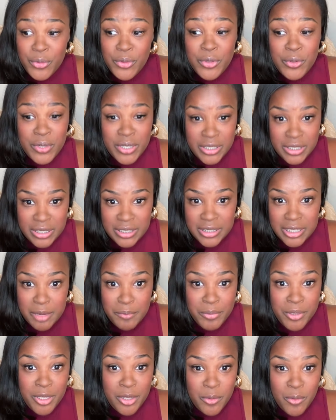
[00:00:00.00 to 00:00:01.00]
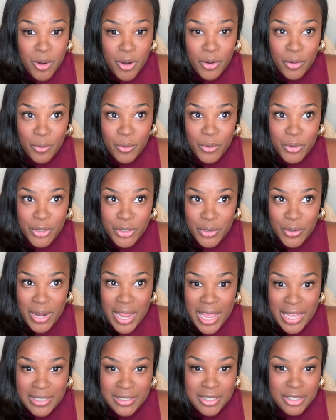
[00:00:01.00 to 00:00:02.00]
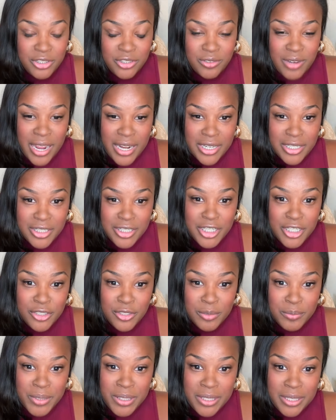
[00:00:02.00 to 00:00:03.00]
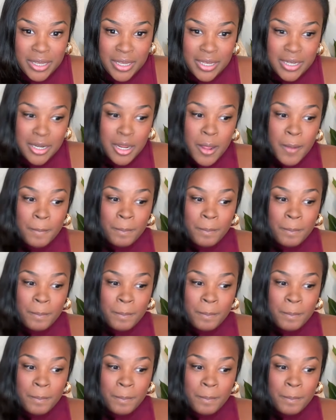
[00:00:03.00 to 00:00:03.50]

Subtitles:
You could just simply work on your exit strategy to begin